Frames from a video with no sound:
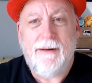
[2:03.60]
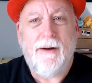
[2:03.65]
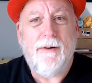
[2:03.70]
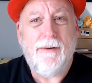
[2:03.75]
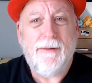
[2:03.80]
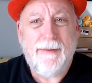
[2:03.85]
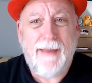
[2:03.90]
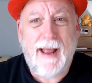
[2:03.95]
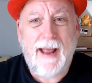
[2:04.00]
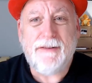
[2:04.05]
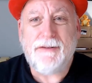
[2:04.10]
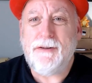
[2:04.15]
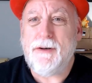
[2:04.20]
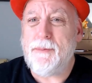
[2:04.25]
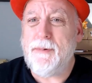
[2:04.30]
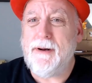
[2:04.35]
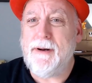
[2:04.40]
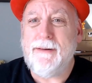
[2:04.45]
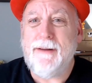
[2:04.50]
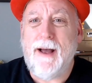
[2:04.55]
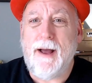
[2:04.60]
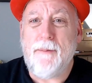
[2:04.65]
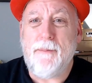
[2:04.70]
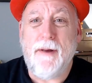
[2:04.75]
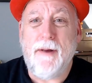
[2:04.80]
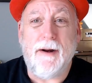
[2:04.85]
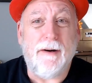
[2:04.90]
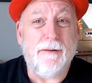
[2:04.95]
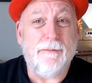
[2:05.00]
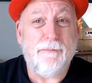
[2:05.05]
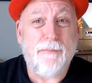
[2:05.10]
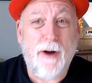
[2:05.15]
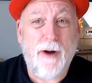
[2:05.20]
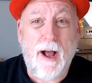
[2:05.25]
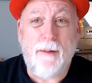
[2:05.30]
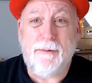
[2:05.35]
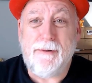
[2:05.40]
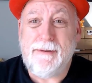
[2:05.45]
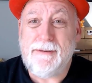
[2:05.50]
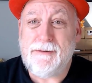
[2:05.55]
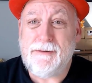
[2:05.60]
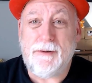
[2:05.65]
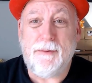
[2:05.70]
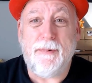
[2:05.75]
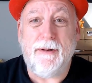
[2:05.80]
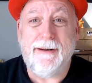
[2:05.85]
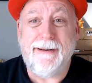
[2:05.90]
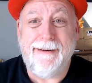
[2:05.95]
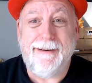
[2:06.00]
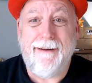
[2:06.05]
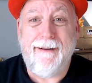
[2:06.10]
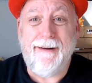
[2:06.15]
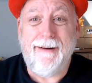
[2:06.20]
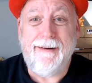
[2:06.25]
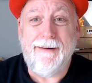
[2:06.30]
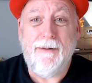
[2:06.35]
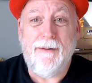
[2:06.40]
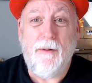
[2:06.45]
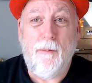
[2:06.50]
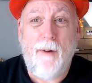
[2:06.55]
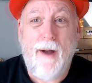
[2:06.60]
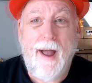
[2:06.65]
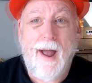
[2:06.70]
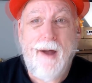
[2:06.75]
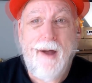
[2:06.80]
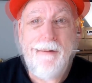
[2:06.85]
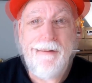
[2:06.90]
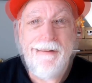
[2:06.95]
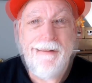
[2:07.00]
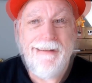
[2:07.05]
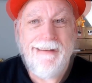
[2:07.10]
That should have been a lot better. Probably should have been a 9. Wow.